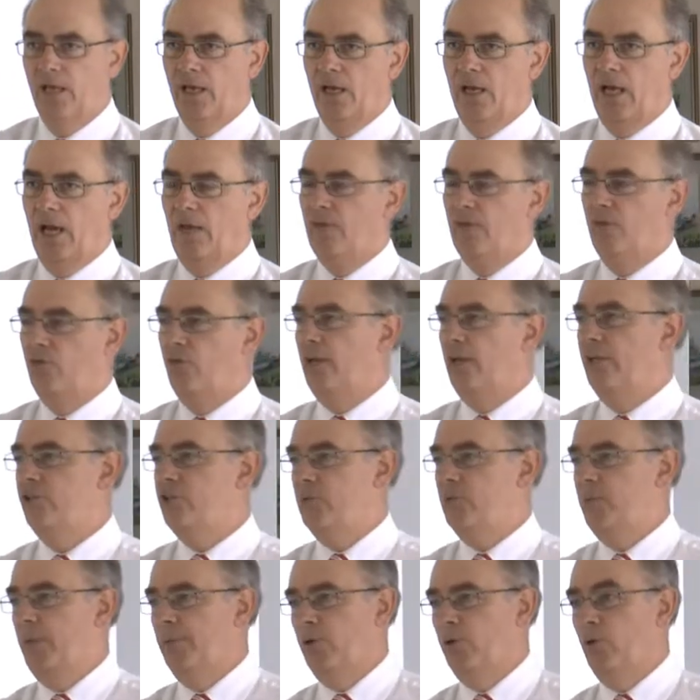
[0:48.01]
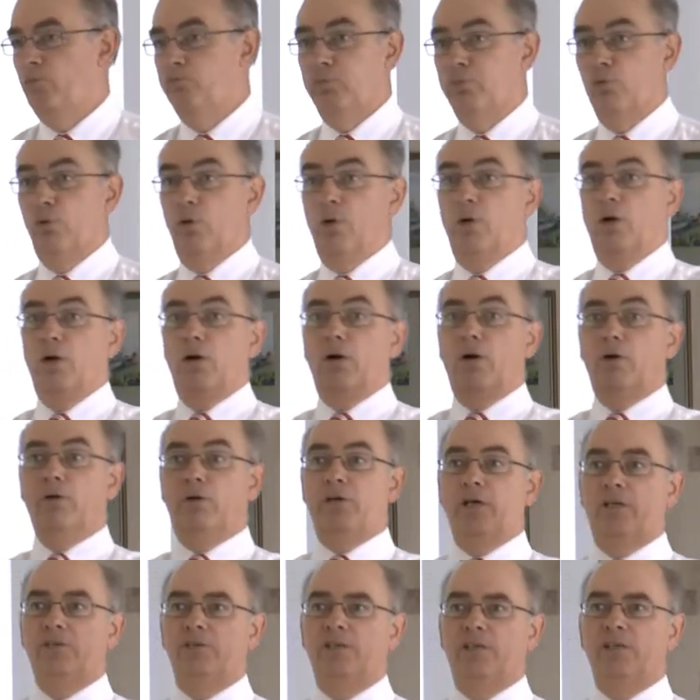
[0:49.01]
And the religious people go, whoa, you
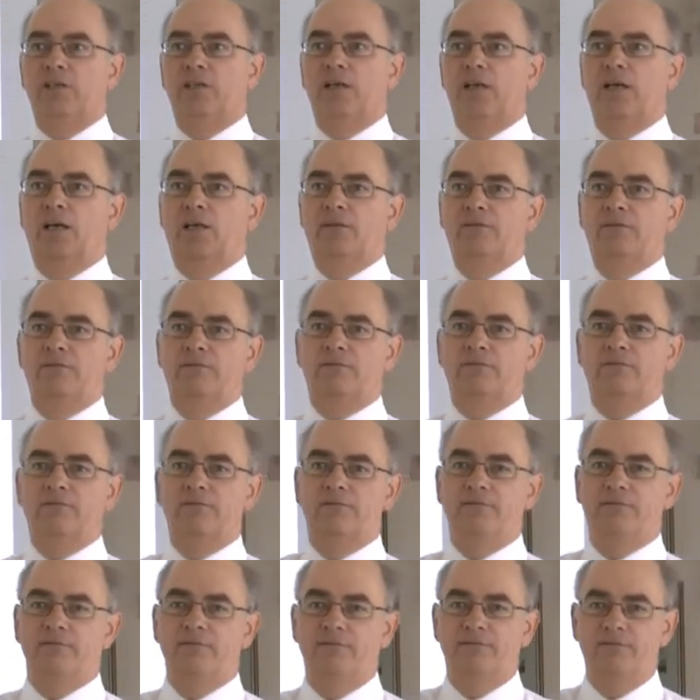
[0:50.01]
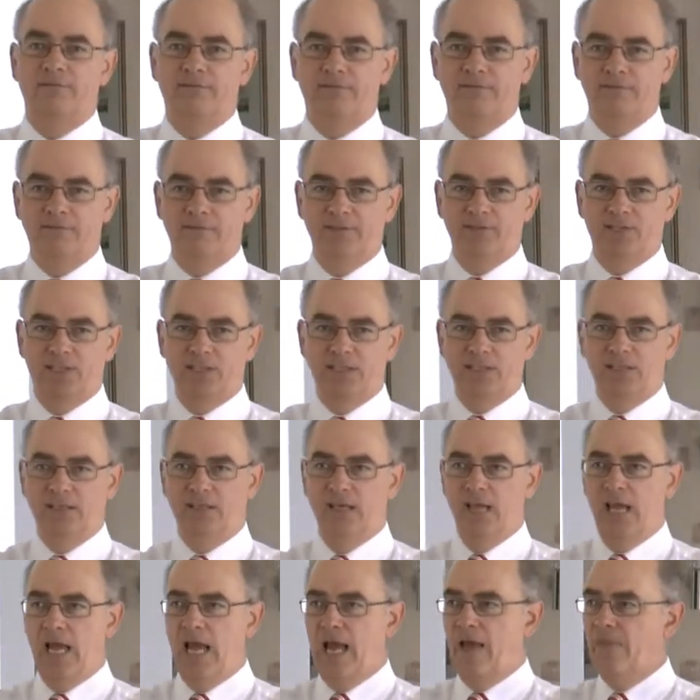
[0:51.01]
can't say anything like that. Okay?
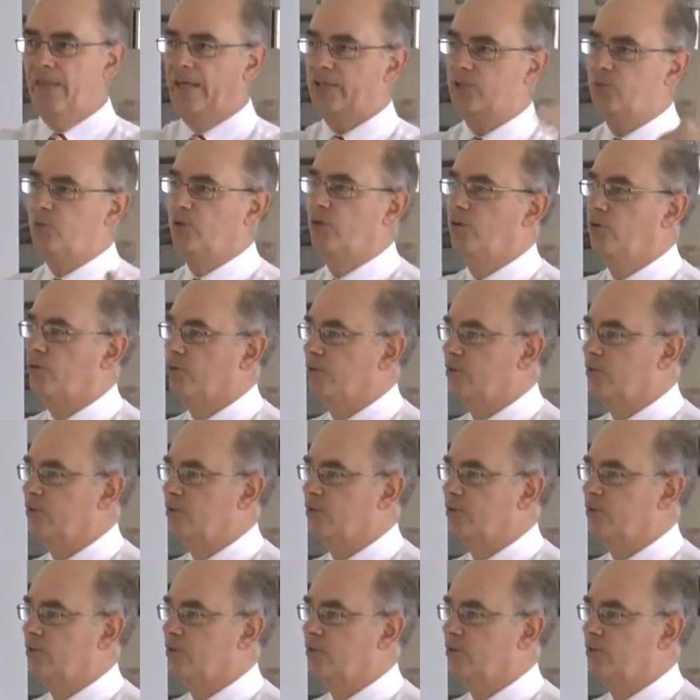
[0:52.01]
And that's where it all